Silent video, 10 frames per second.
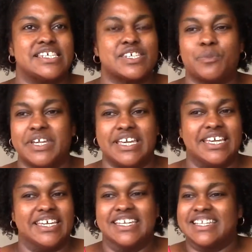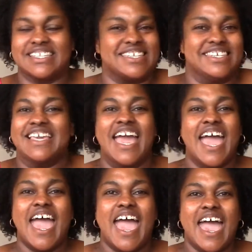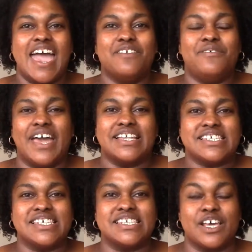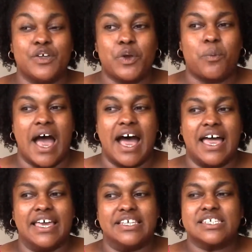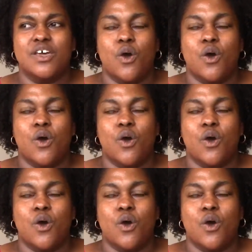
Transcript: so many advances otherwise.